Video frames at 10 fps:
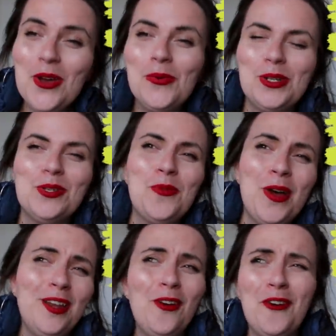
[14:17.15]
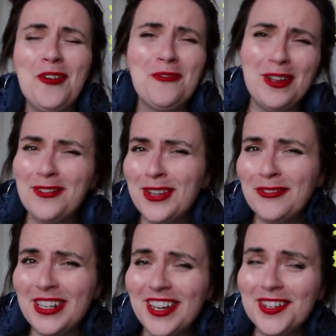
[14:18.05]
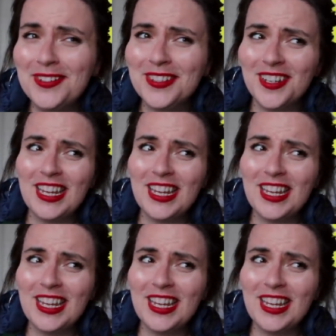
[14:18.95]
which is why a lot of horrific videos,